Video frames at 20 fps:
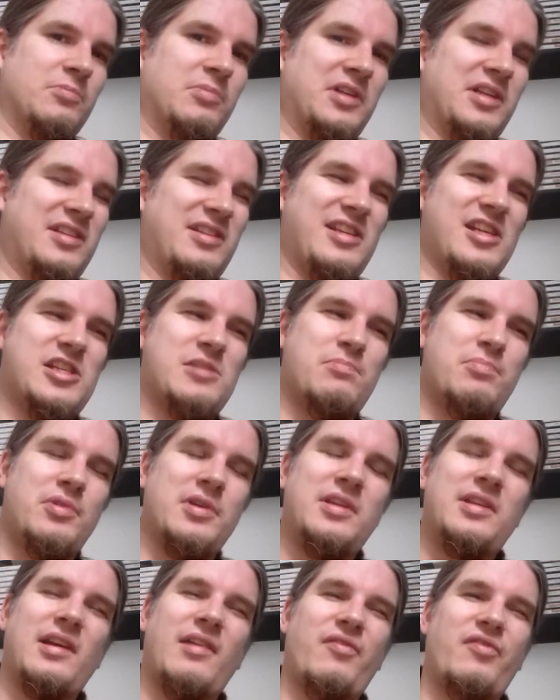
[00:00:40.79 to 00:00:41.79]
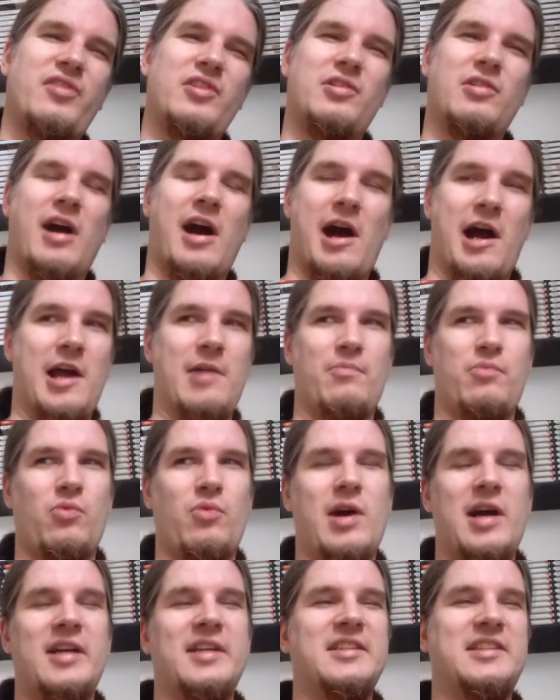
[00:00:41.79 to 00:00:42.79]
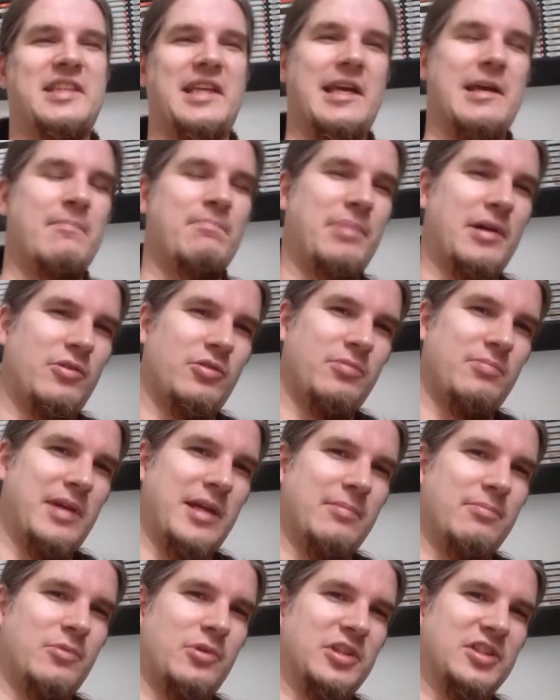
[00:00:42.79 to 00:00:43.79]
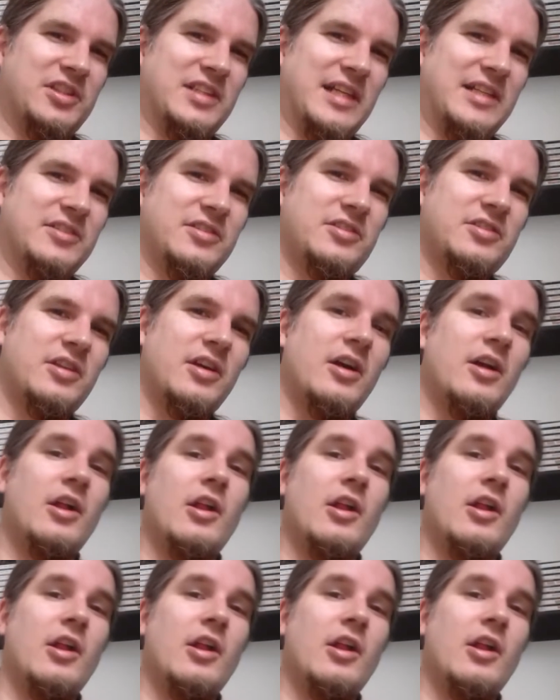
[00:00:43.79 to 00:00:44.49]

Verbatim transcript: but at this point I feel hype-wise Impa would make more sense.